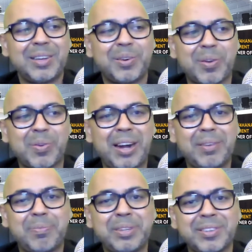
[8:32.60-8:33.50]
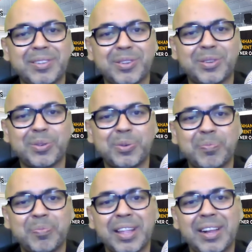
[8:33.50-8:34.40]
required business to
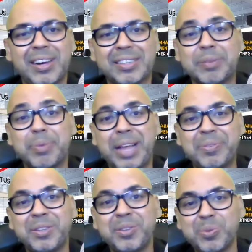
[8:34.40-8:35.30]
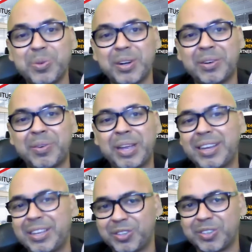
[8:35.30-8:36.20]
comply with new
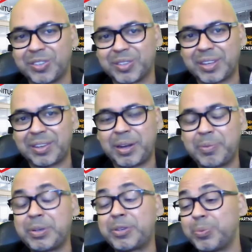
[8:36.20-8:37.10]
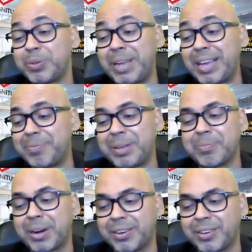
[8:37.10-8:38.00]
regulations, which may have been
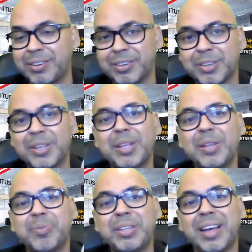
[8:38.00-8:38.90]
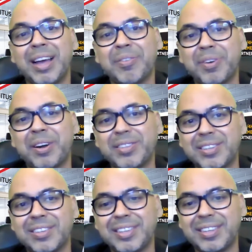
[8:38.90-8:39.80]
bundled with the IFRS
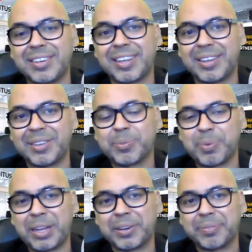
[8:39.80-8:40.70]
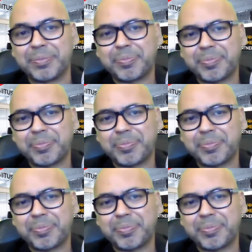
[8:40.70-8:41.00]
16 as well.